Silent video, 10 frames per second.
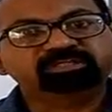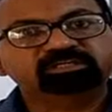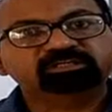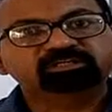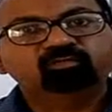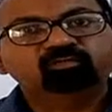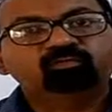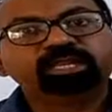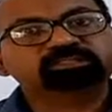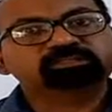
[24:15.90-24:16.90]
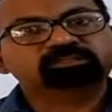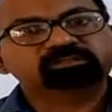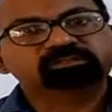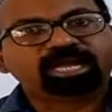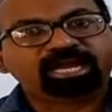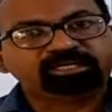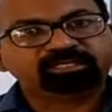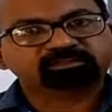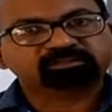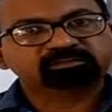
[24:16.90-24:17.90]
what is that?
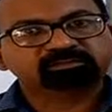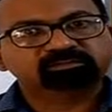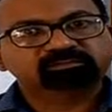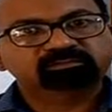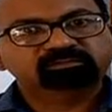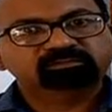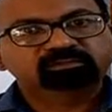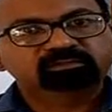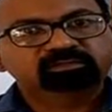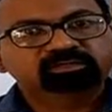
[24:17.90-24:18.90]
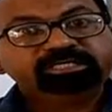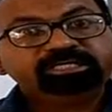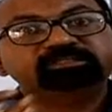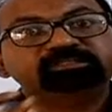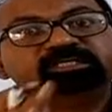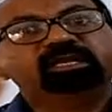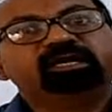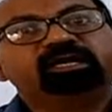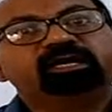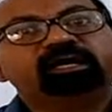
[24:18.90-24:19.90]
These are
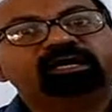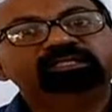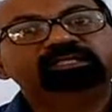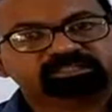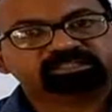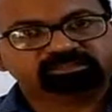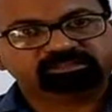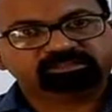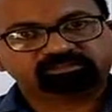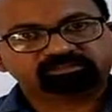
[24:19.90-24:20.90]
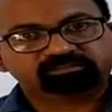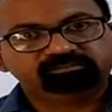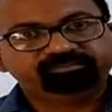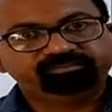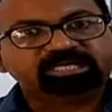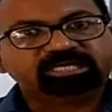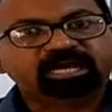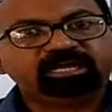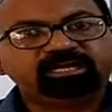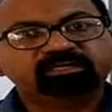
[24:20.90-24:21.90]
other gases. These are
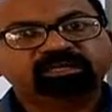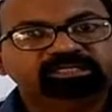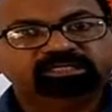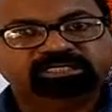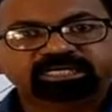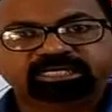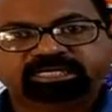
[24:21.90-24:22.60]
other gases.